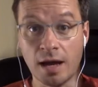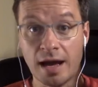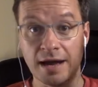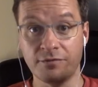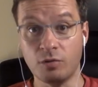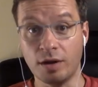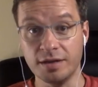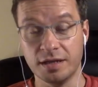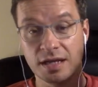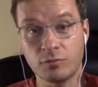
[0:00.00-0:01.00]
Hi
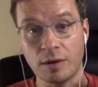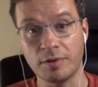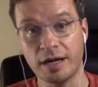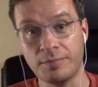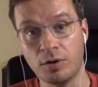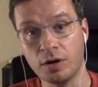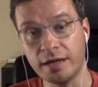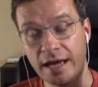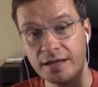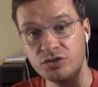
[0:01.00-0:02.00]
everyone, this is Robert
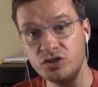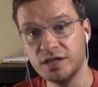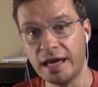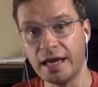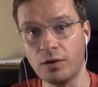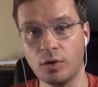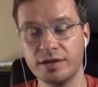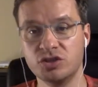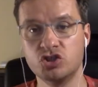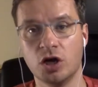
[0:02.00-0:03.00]
Gephardt, and today I
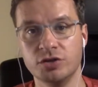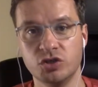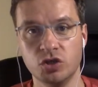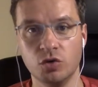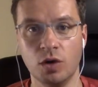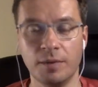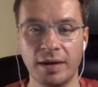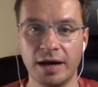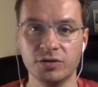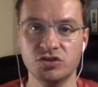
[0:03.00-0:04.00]
wanted to talk to you
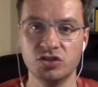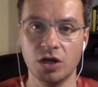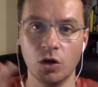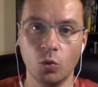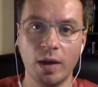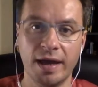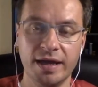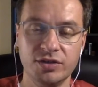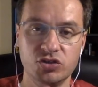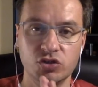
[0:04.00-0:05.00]
about a
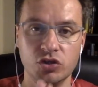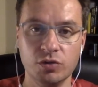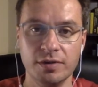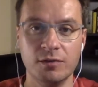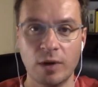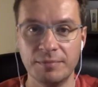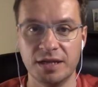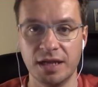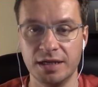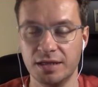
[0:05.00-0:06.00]
way to use
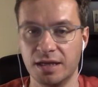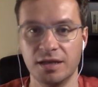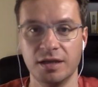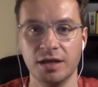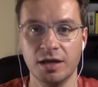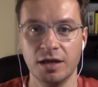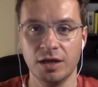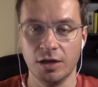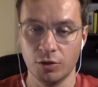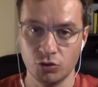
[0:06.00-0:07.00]
websites
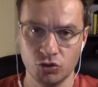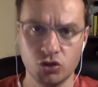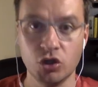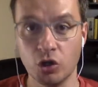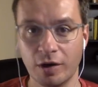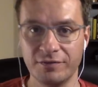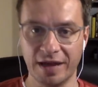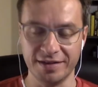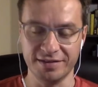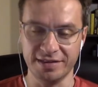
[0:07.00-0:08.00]
to your
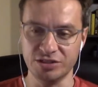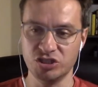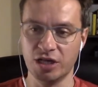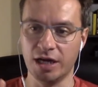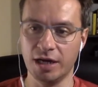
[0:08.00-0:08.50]
advantage.